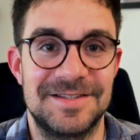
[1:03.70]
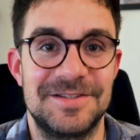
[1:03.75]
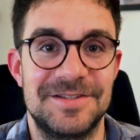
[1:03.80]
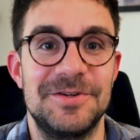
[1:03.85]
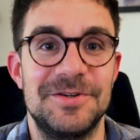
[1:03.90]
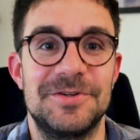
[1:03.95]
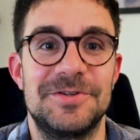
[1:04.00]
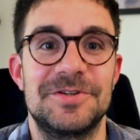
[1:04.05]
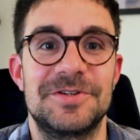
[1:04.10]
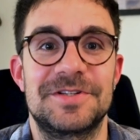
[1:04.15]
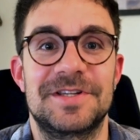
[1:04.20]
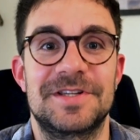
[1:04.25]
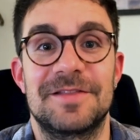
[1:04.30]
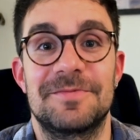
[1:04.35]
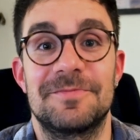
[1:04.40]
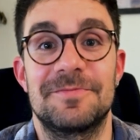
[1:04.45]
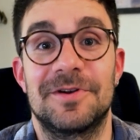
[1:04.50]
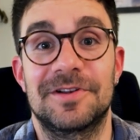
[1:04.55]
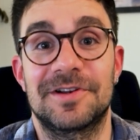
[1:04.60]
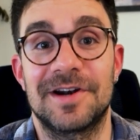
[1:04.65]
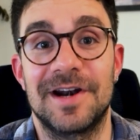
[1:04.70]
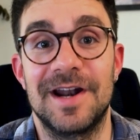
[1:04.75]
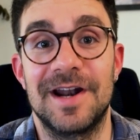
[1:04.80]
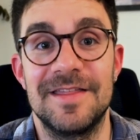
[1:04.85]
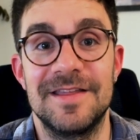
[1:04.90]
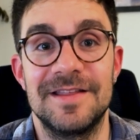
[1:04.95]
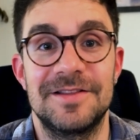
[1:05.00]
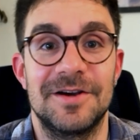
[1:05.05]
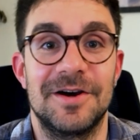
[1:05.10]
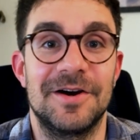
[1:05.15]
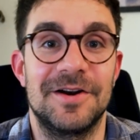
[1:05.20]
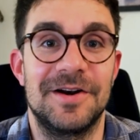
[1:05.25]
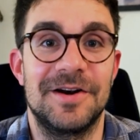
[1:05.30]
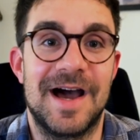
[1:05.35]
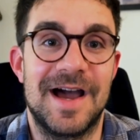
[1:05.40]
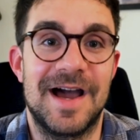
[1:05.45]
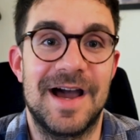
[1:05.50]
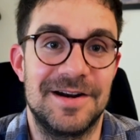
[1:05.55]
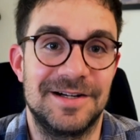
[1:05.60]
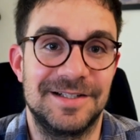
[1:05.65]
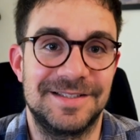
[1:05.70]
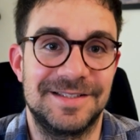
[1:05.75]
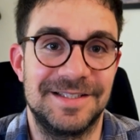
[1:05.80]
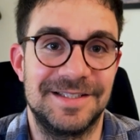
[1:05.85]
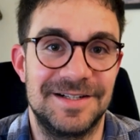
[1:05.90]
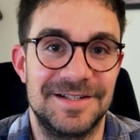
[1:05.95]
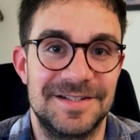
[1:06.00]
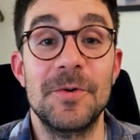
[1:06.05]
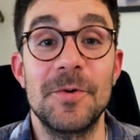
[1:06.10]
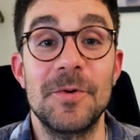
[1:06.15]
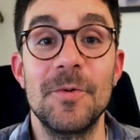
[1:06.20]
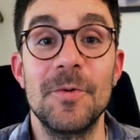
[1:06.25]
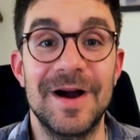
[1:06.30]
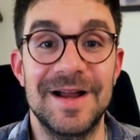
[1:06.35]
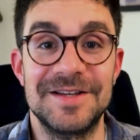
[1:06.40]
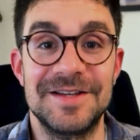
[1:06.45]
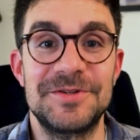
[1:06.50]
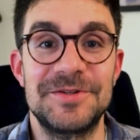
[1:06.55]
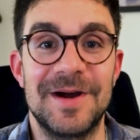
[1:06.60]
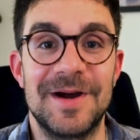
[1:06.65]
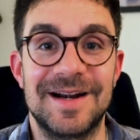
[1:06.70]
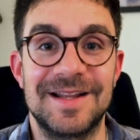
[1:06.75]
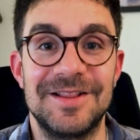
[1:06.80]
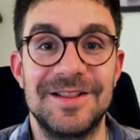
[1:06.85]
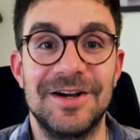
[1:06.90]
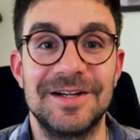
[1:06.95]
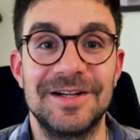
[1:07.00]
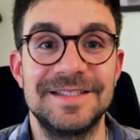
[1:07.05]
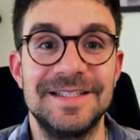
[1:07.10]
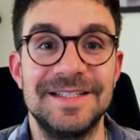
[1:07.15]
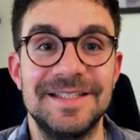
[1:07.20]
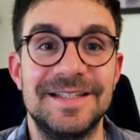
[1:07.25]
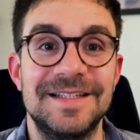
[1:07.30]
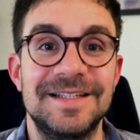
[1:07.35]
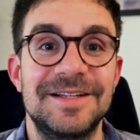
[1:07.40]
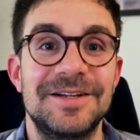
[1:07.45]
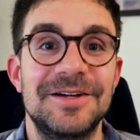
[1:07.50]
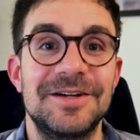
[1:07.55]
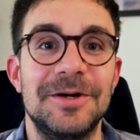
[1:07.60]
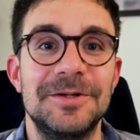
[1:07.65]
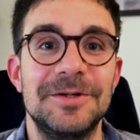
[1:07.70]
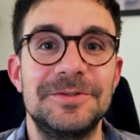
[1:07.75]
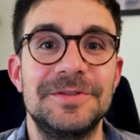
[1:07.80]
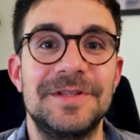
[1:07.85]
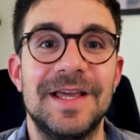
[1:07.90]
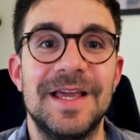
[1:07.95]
You just get more credit on higher tiers. Once you are logged in, go to the